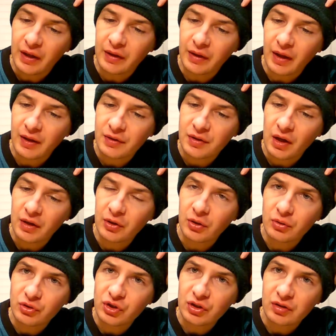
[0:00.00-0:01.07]
and that's, I
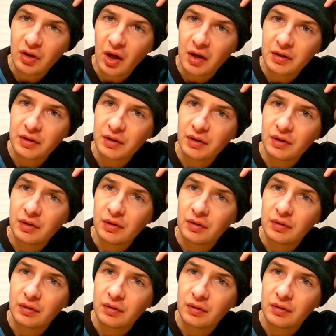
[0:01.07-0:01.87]
know, shiitake,